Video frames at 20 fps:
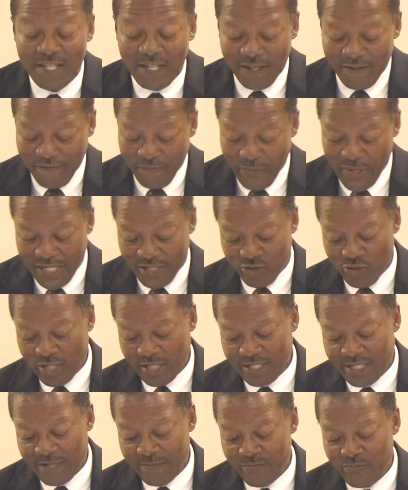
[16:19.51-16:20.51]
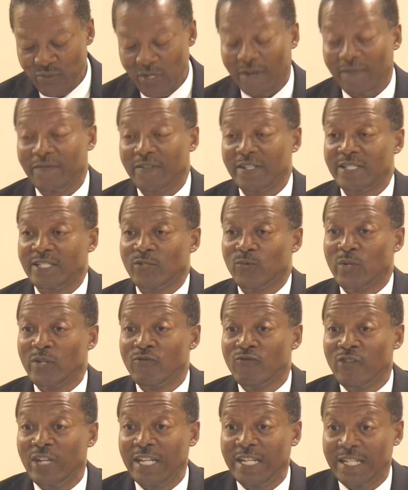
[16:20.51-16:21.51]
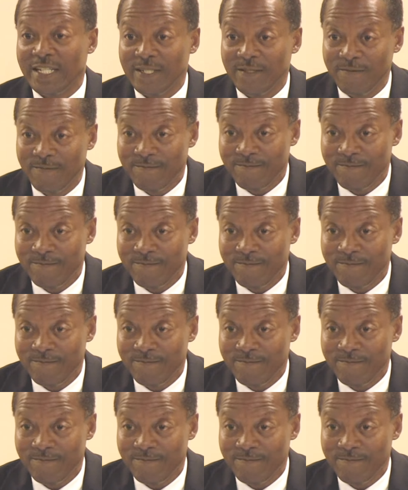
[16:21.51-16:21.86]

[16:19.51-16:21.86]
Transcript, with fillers: of Patriarchs and Prophets, we read